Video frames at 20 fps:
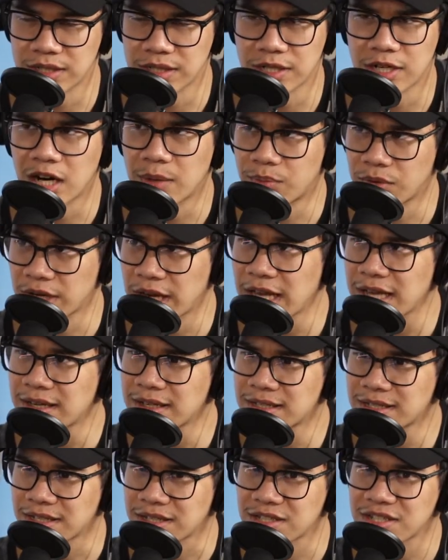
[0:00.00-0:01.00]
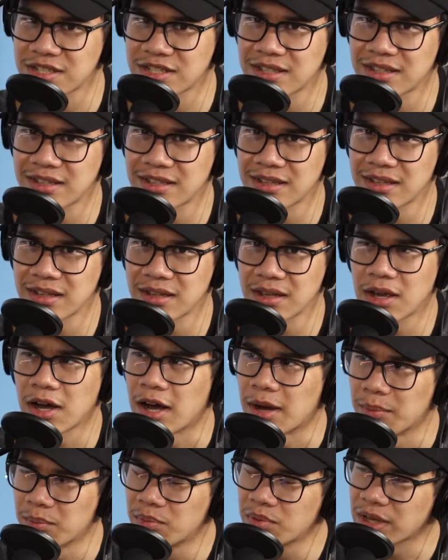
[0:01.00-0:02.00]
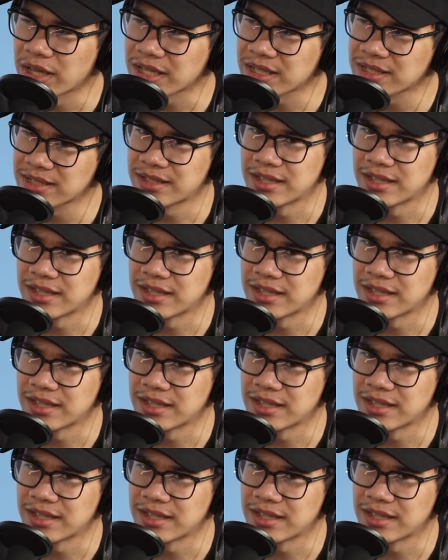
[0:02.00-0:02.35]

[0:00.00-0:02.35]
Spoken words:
comprehend such complex